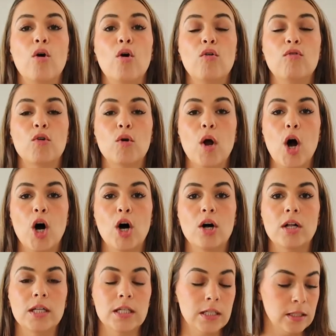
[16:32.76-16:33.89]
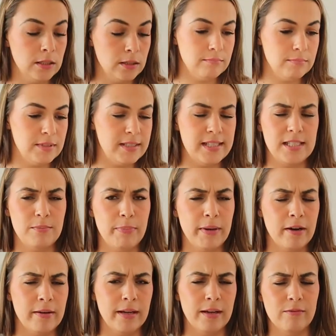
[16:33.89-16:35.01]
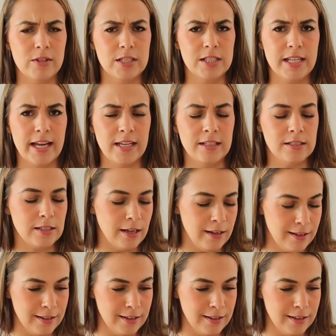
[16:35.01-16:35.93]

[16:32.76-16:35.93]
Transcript: overall disappearing of the stains.